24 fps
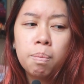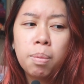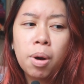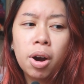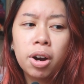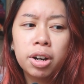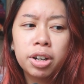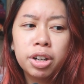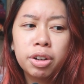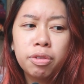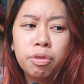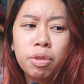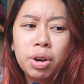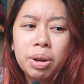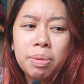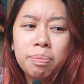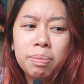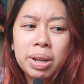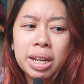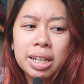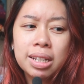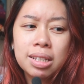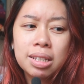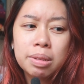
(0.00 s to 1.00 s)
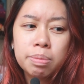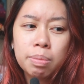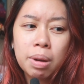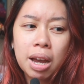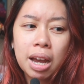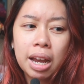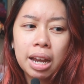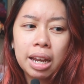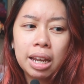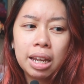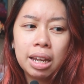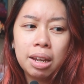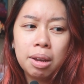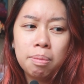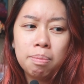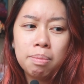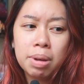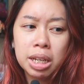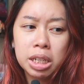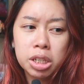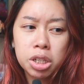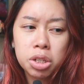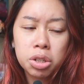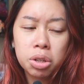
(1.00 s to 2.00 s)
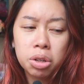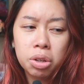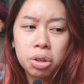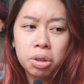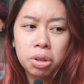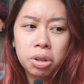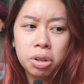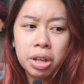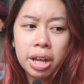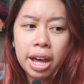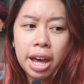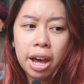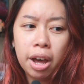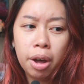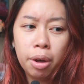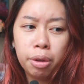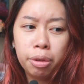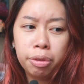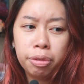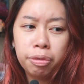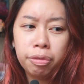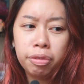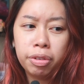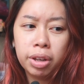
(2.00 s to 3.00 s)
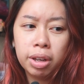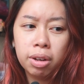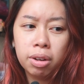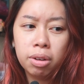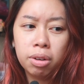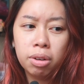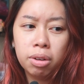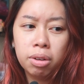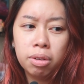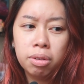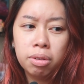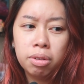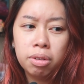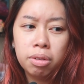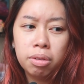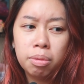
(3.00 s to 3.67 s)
Part of what makes my mental health feel